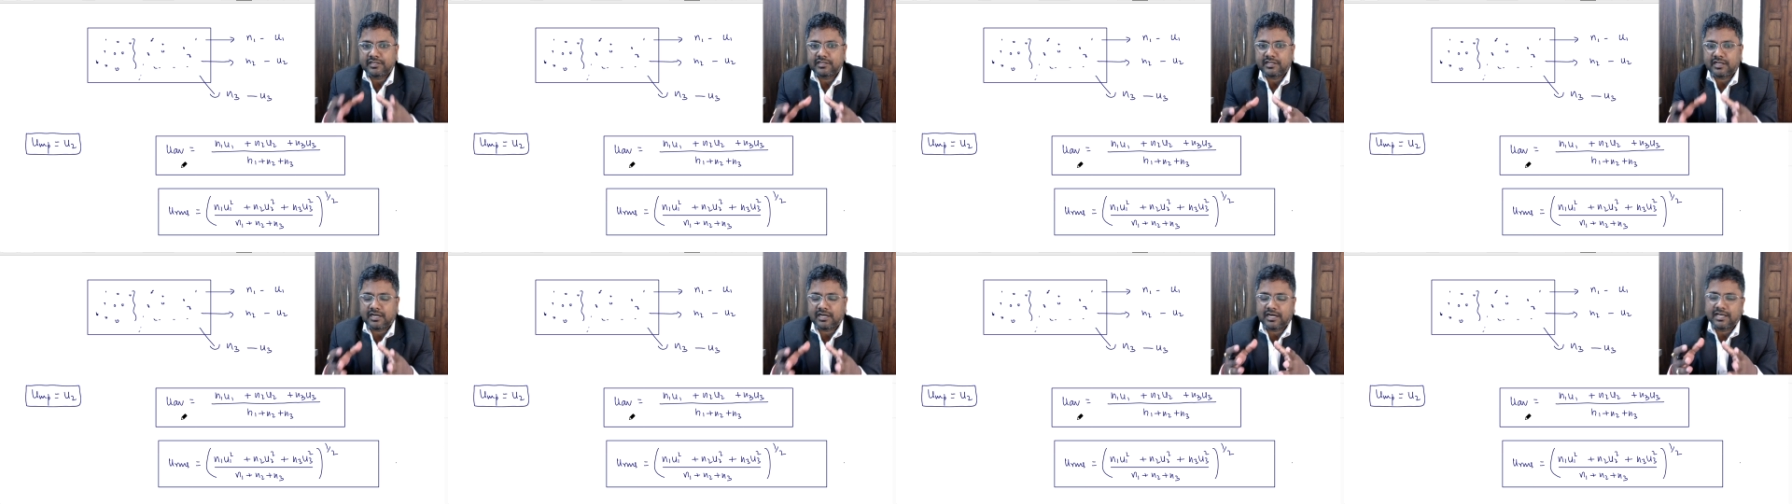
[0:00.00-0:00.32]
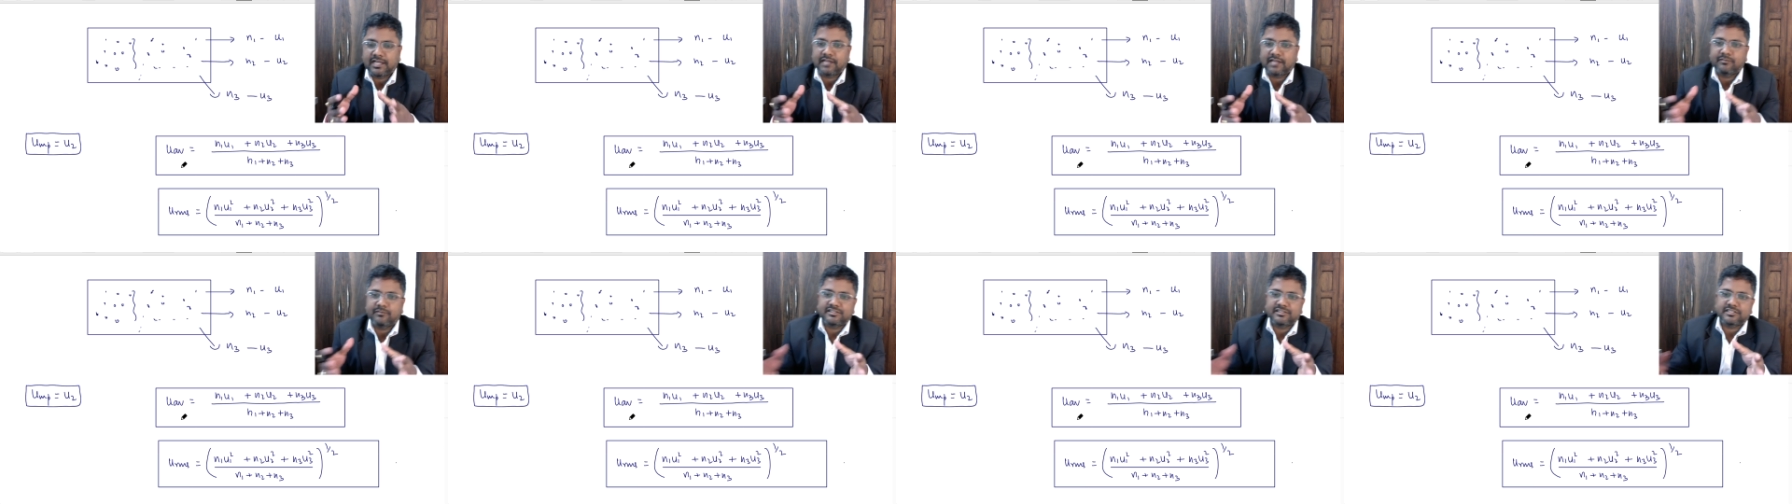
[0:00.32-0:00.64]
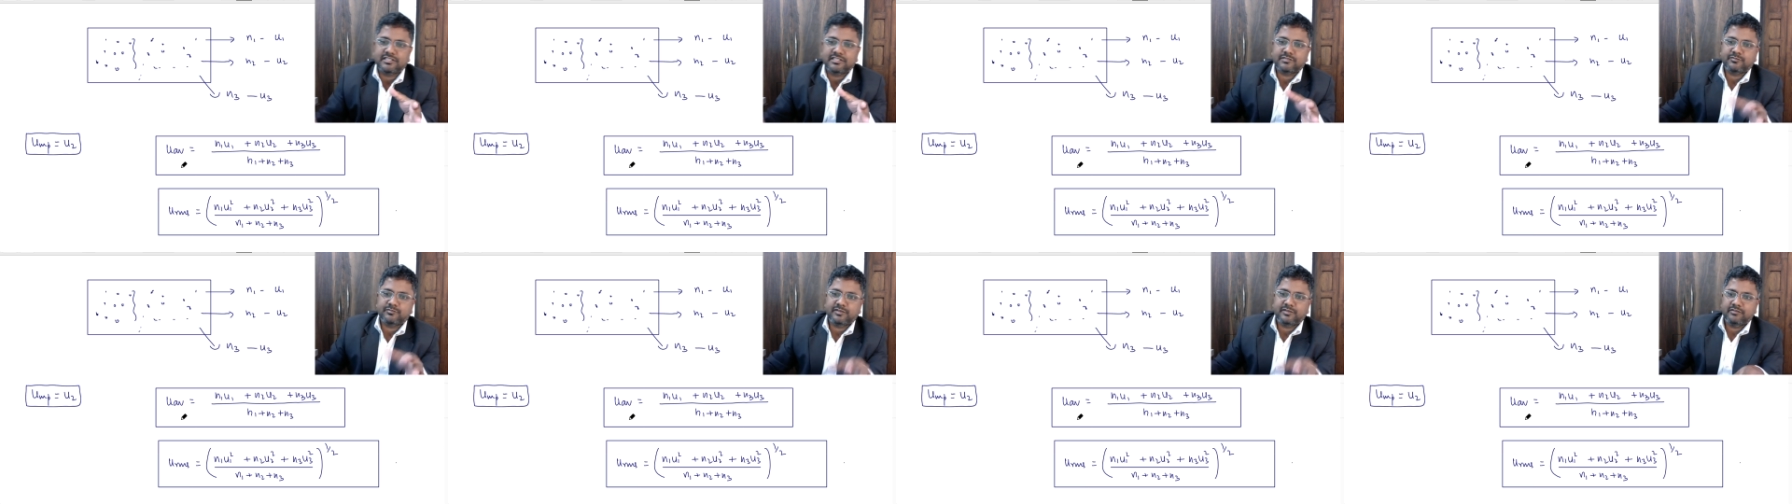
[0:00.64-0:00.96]
RMS
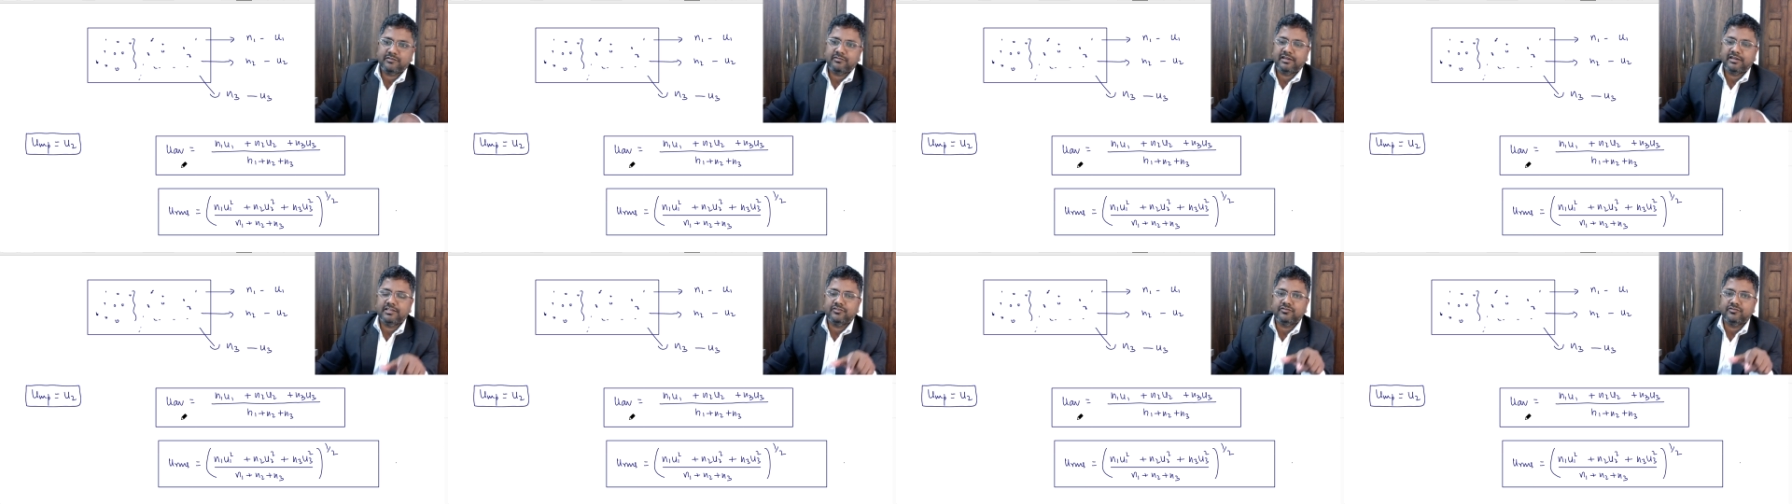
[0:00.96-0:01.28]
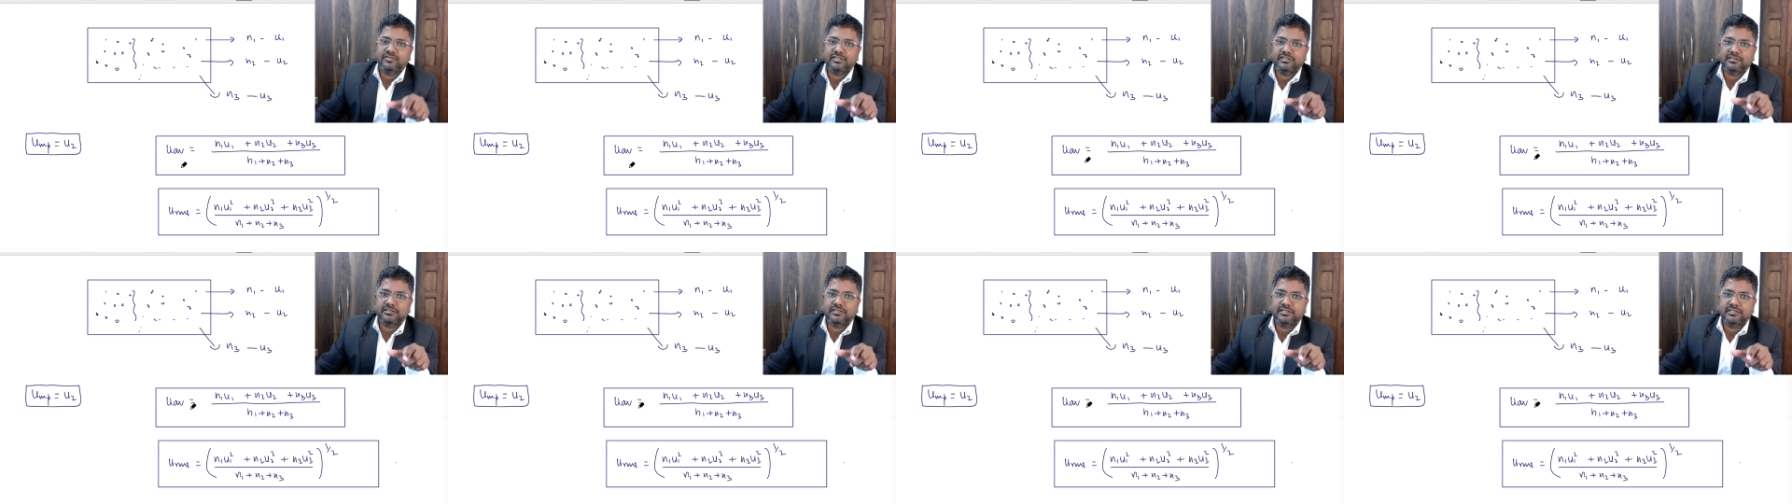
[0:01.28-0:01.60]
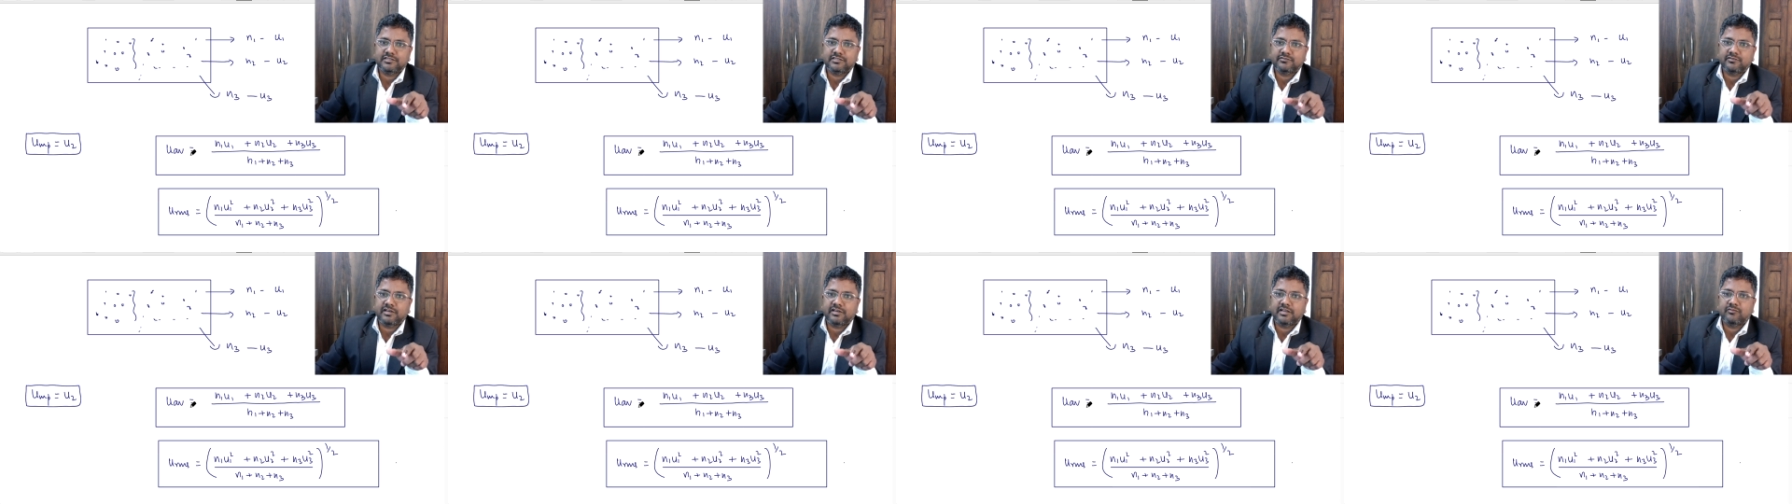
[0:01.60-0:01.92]
speed, by using this
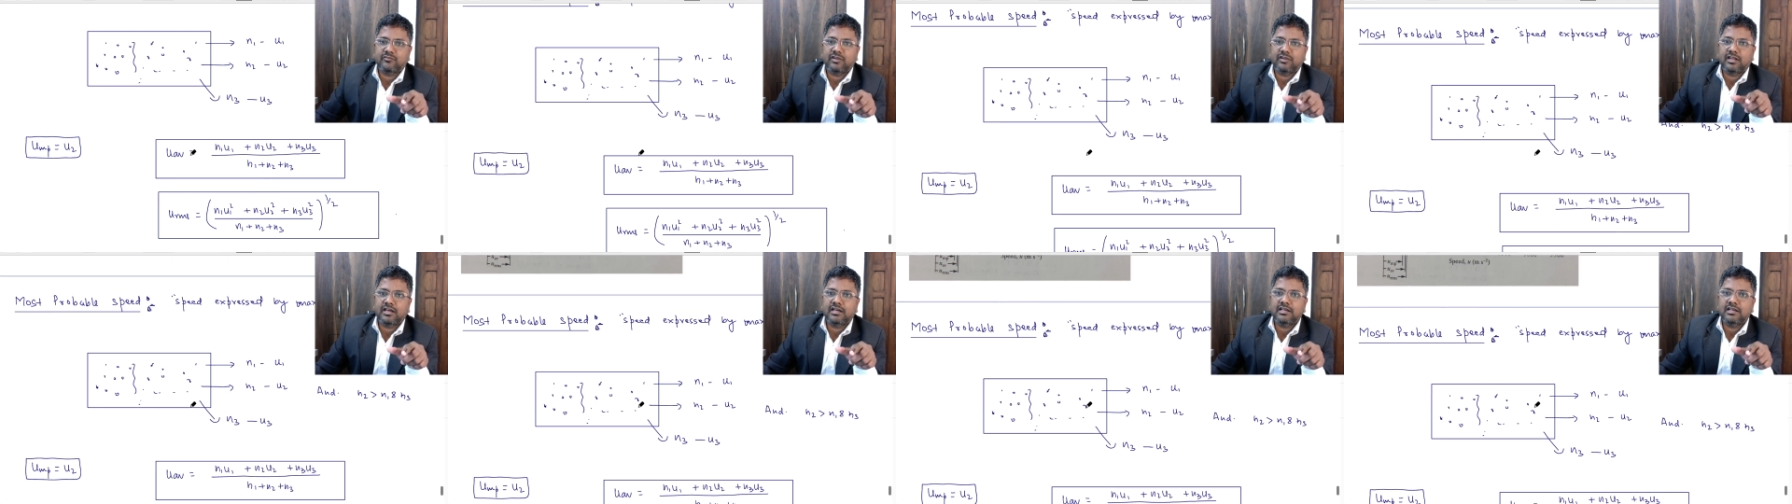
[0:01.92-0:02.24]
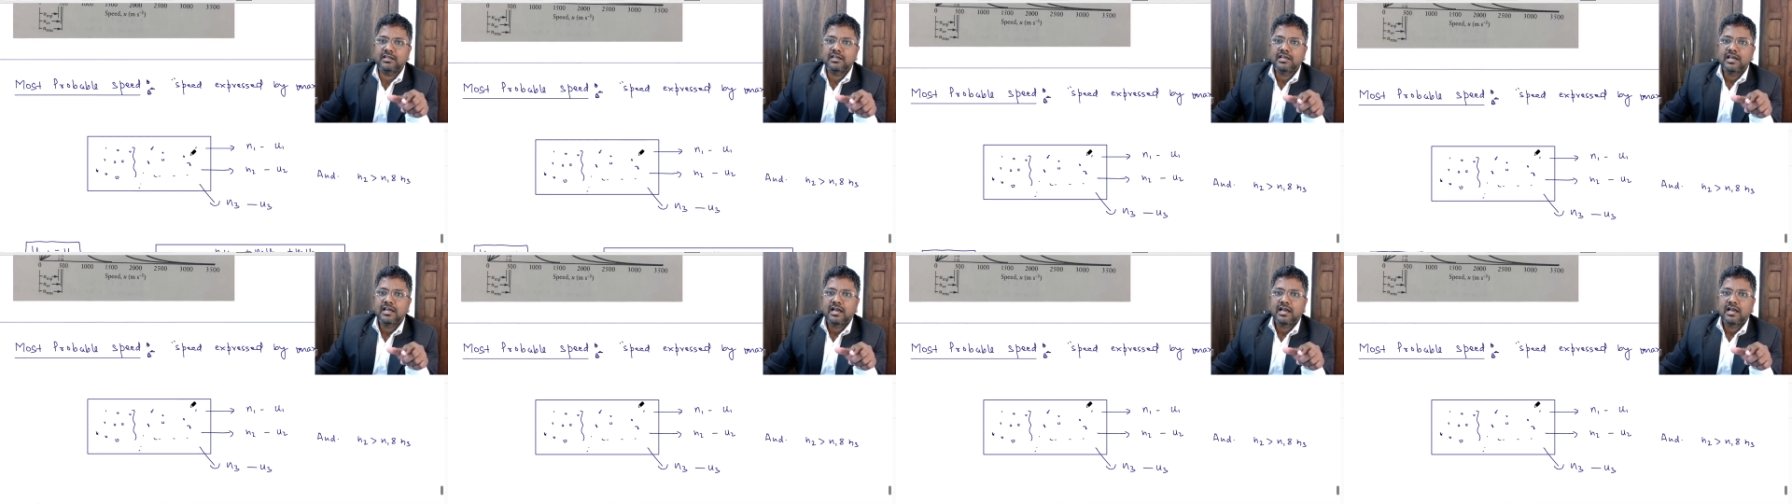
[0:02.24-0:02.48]
formula.